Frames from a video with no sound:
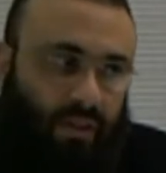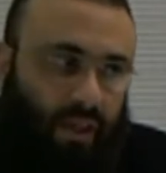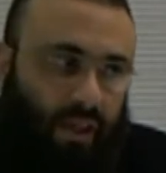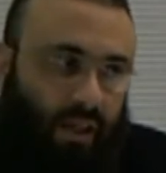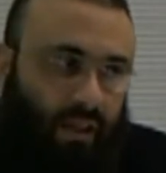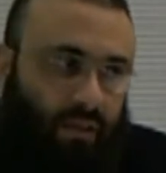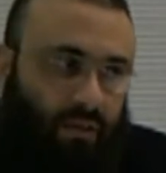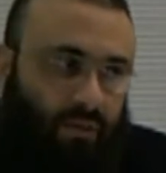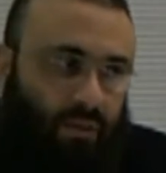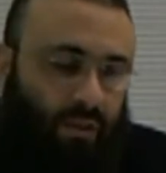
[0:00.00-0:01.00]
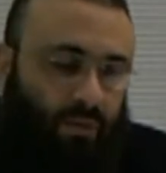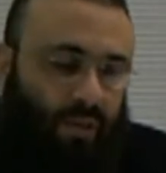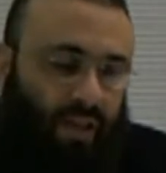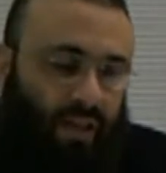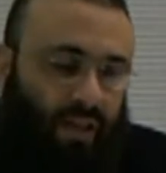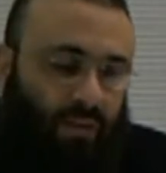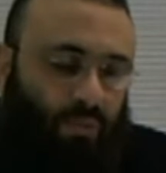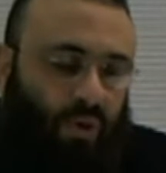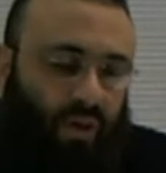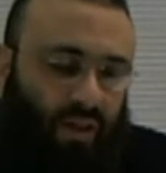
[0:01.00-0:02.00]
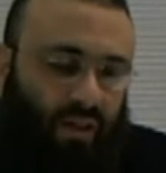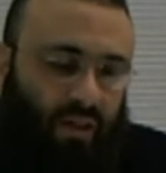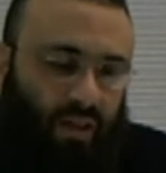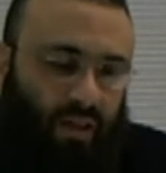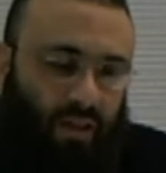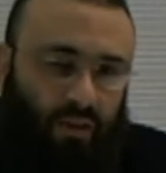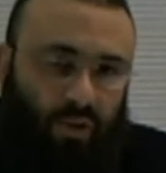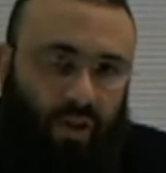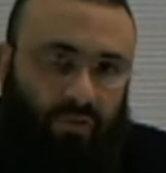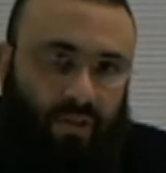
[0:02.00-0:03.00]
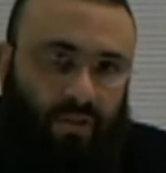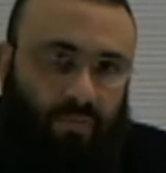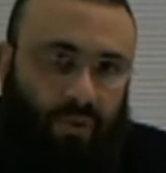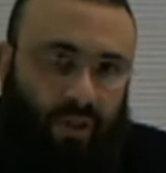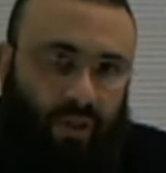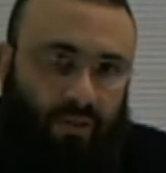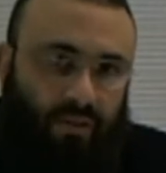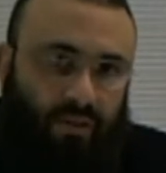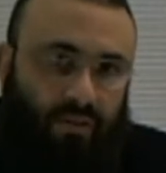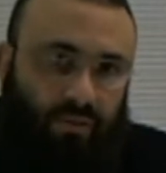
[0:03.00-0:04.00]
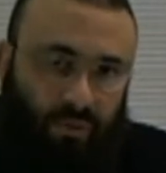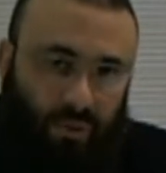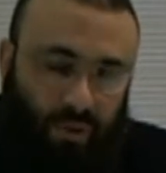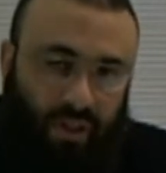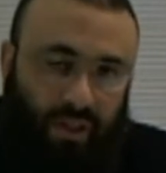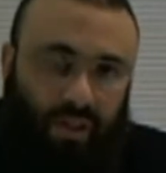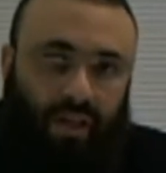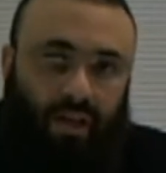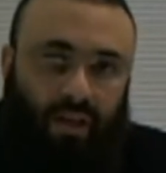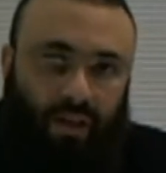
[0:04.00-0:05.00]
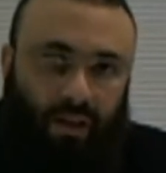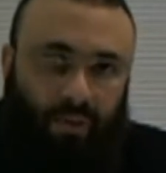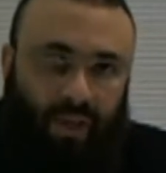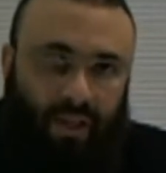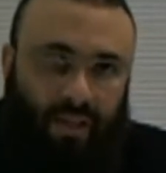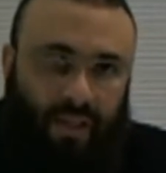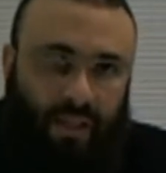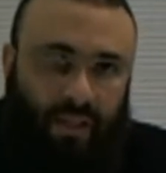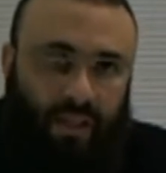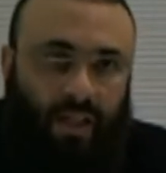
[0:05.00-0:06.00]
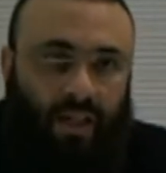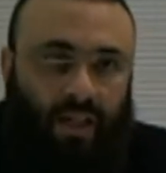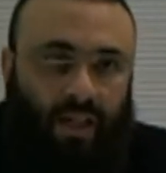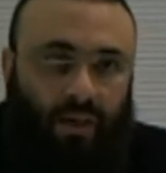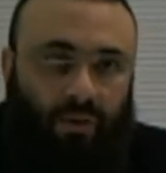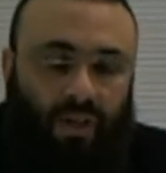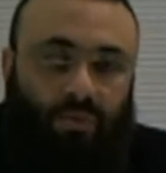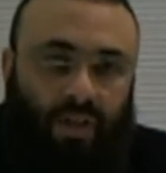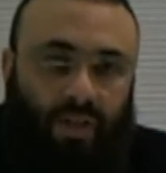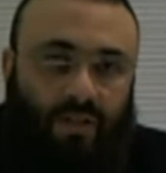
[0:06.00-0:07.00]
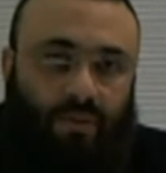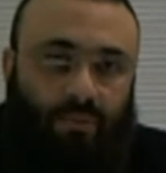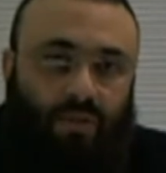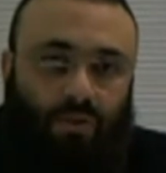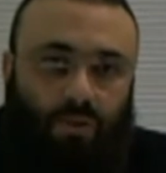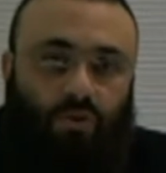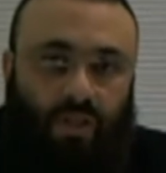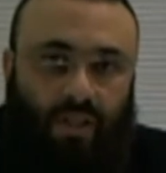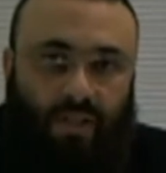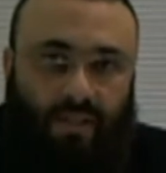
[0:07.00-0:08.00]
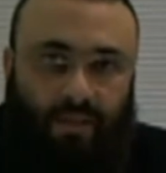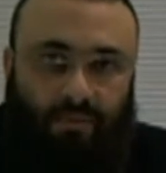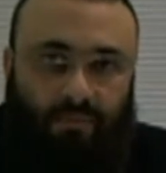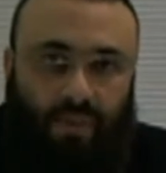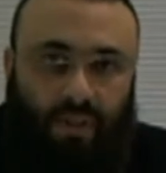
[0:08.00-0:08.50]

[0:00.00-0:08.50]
to be a moral reference point for humanity. Now, liberalism and socialism,